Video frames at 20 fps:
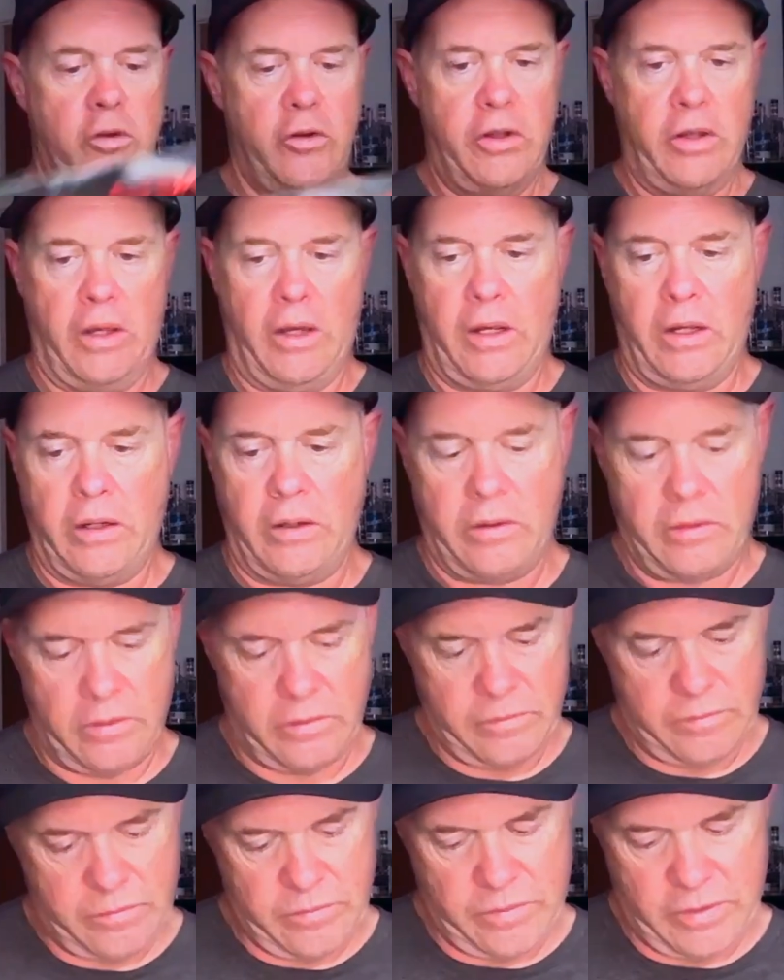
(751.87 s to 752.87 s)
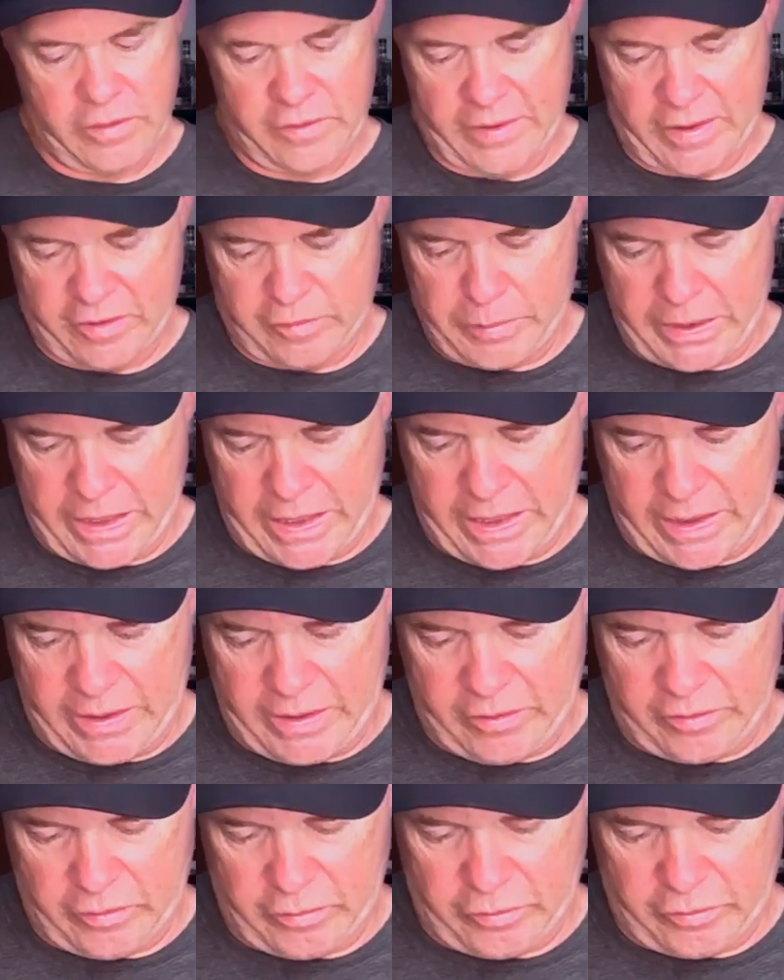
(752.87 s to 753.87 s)
Okay, this has to be
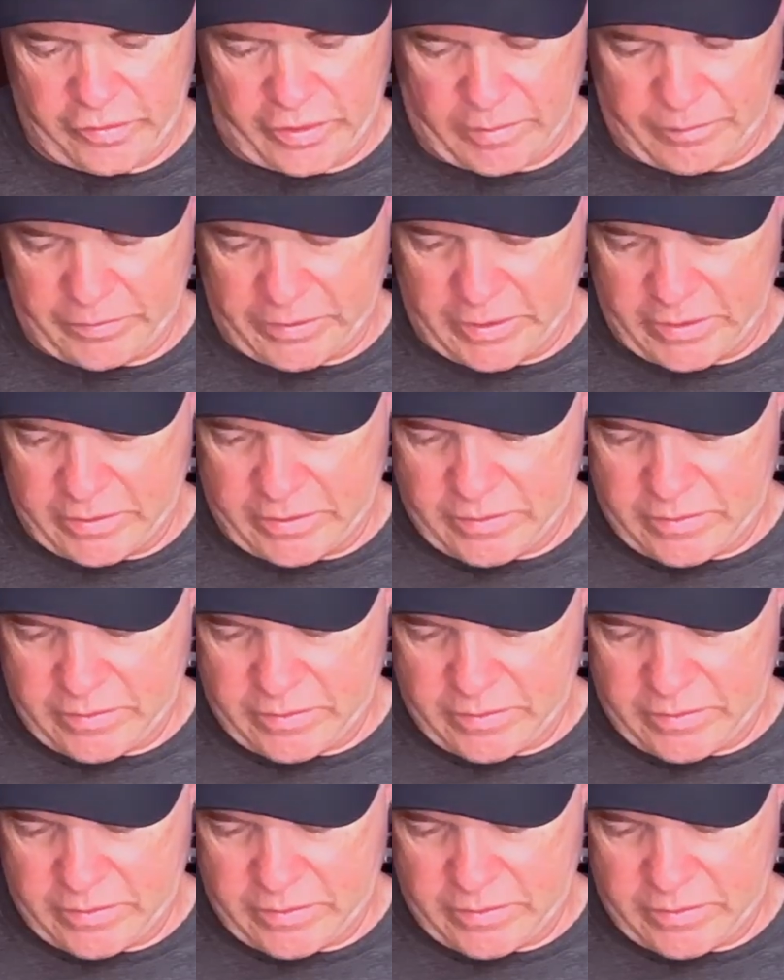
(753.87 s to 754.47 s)
80s or something.